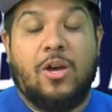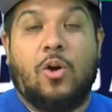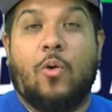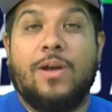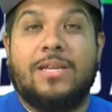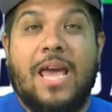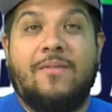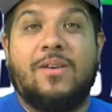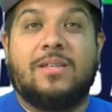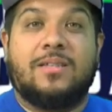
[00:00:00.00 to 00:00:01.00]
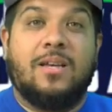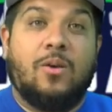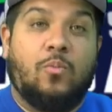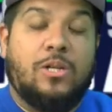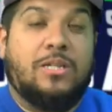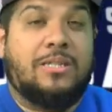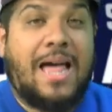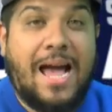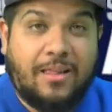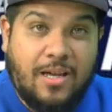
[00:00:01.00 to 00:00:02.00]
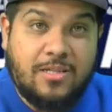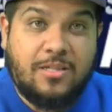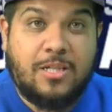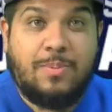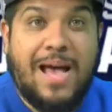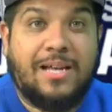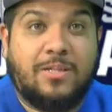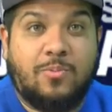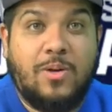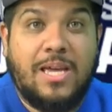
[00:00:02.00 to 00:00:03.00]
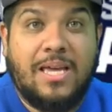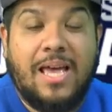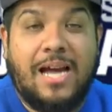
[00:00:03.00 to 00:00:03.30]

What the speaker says: Corey Davis was lackluster this past week.